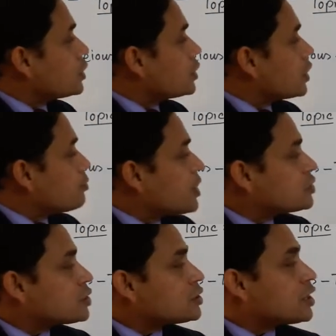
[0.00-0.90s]

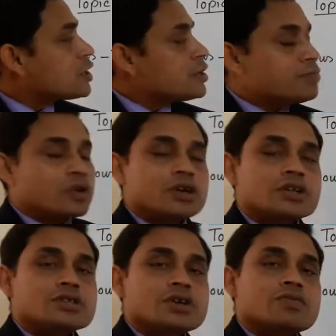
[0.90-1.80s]
mention the
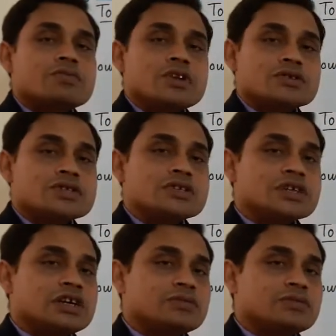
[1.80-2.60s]
importance of meiosis cell